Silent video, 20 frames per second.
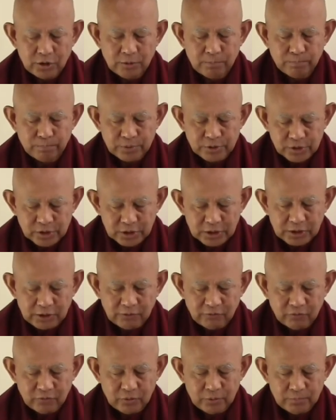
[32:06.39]

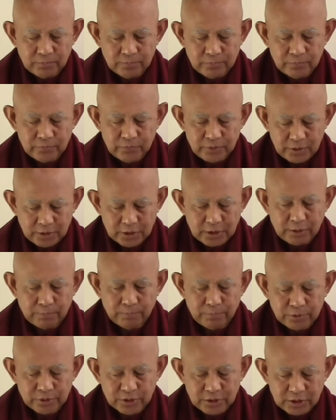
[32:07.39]
perceive the
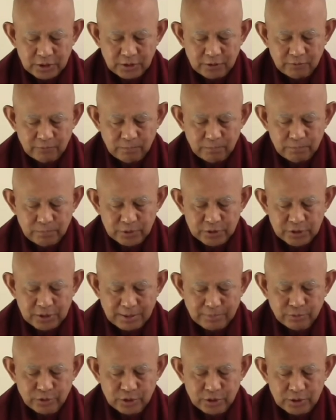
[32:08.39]

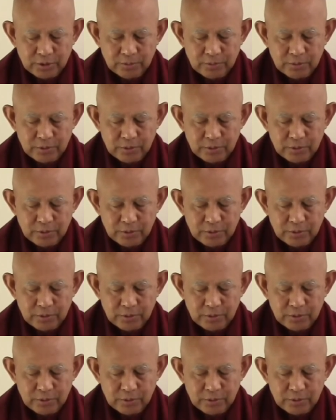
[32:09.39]
perception.